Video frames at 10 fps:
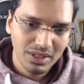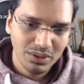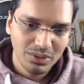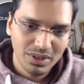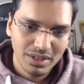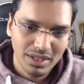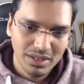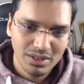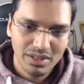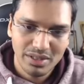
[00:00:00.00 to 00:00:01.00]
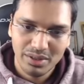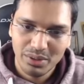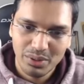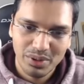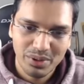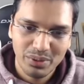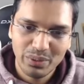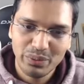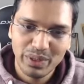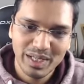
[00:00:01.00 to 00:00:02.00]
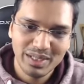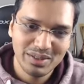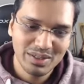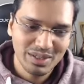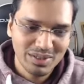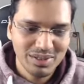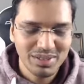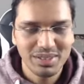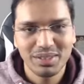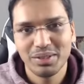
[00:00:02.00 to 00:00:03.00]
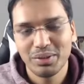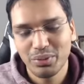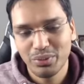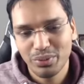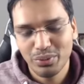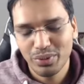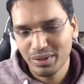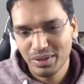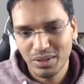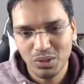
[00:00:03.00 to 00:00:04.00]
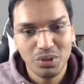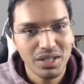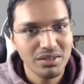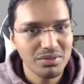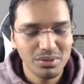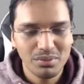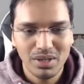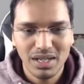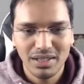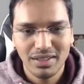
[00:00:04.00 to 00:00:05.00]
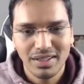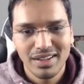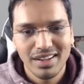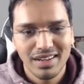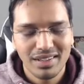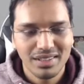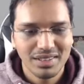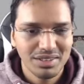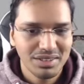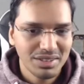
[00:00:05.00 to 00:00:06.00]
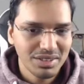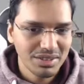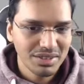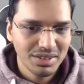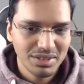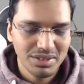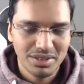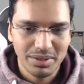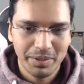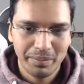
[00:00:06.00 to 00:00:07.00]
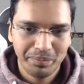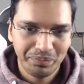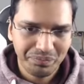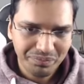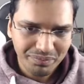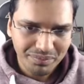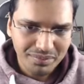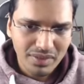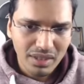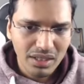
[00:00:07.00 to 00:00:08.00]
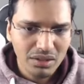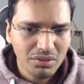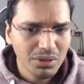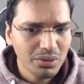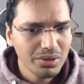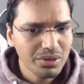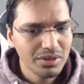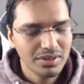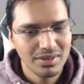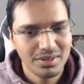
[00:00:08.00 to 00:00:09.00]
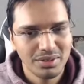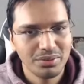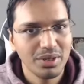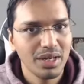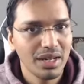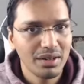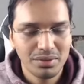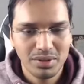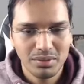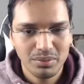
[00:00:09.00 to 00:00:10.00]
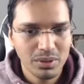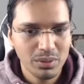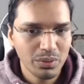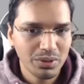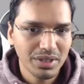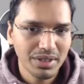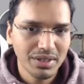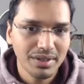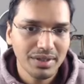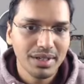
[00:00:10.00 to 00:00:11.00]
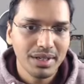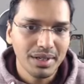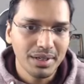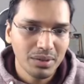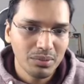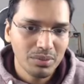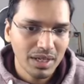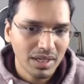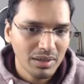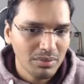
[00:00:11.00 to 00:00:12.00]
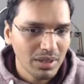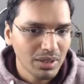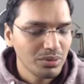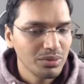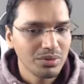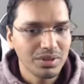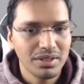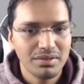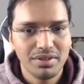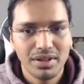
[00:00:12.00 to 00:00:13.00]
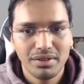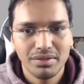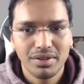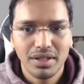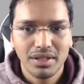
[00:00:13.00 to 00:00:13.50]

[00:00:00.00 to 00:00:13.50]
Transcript: You can ask why is this okay for black? The reason is, even though we have triple pawn here, black can play rook to e5,